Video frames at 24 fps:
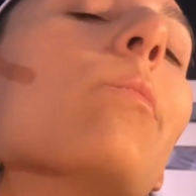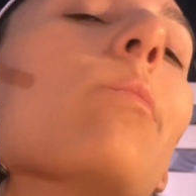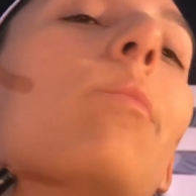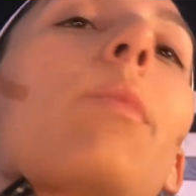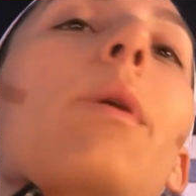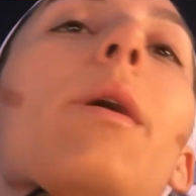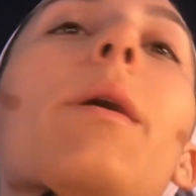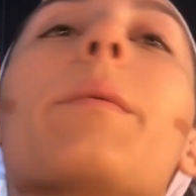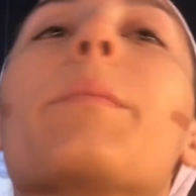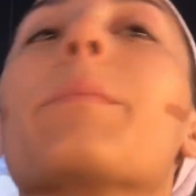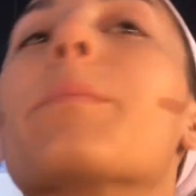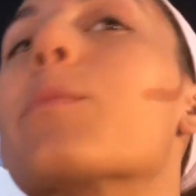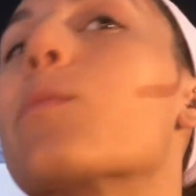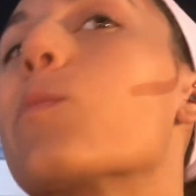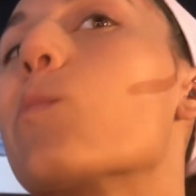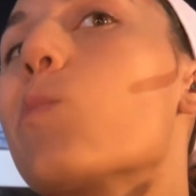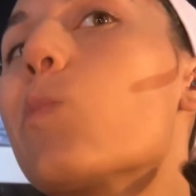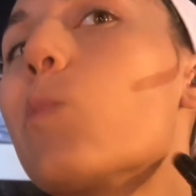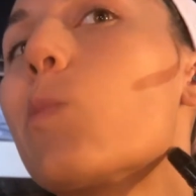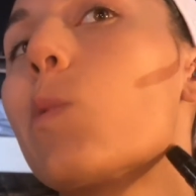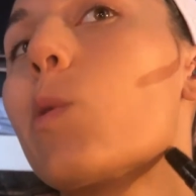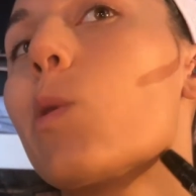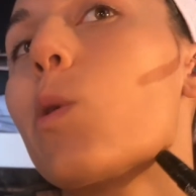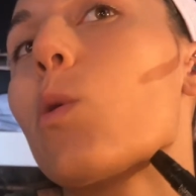But
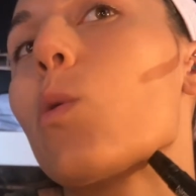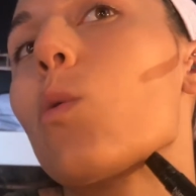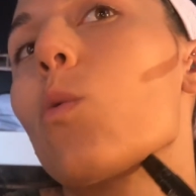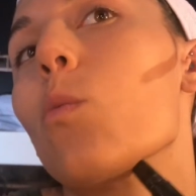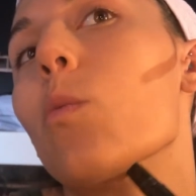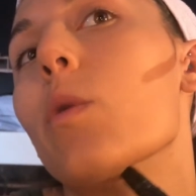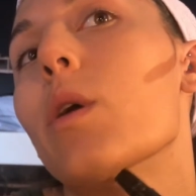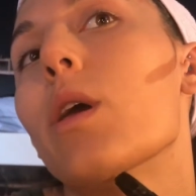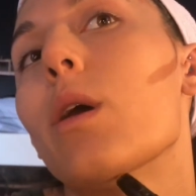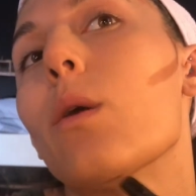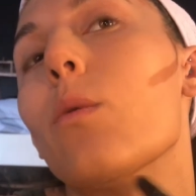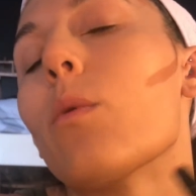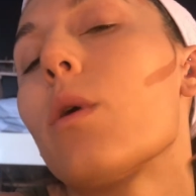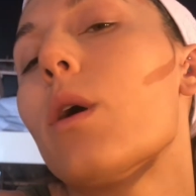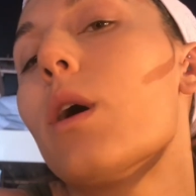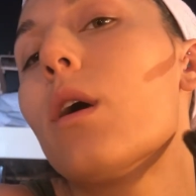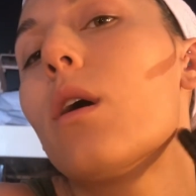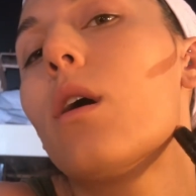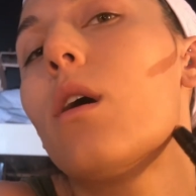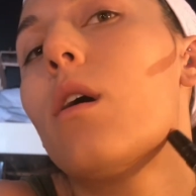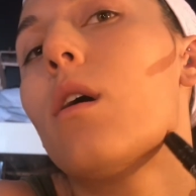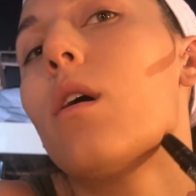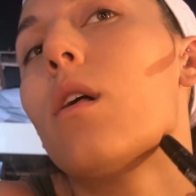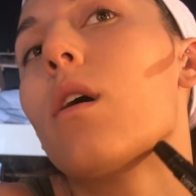we
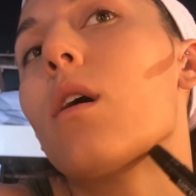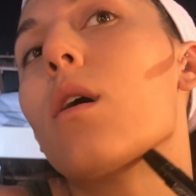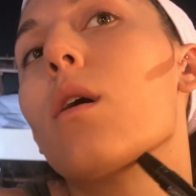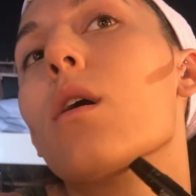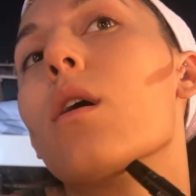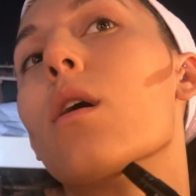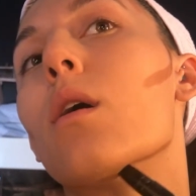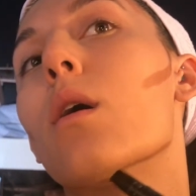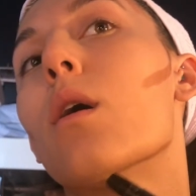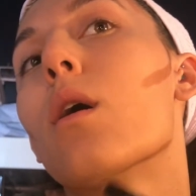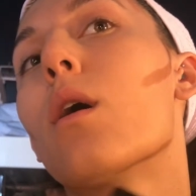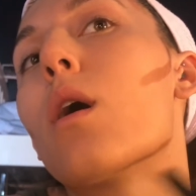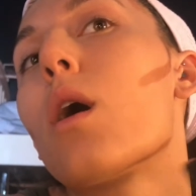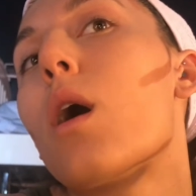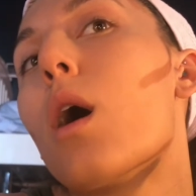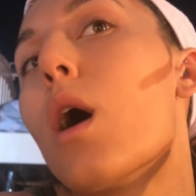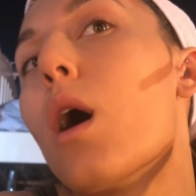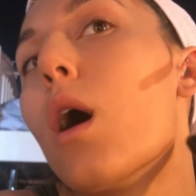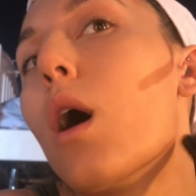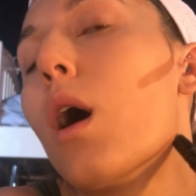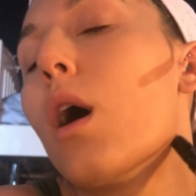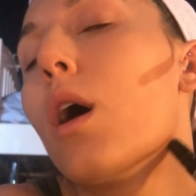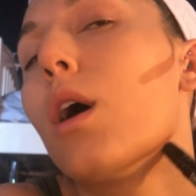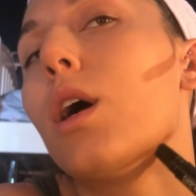will
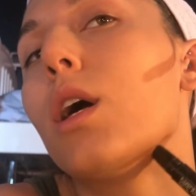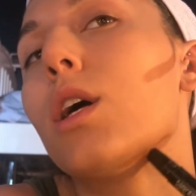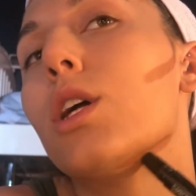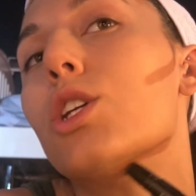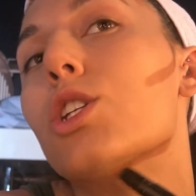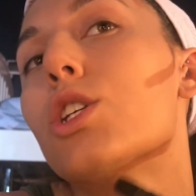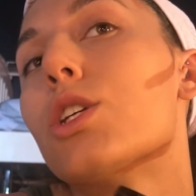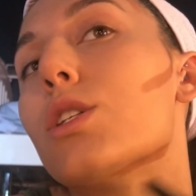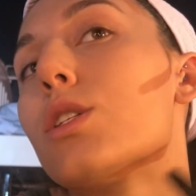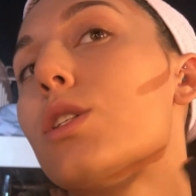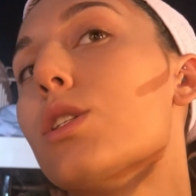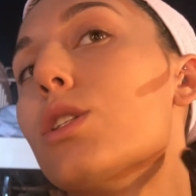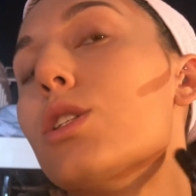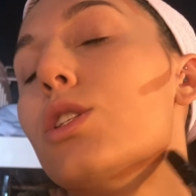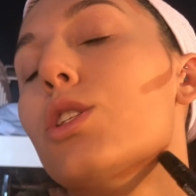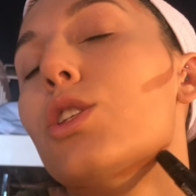just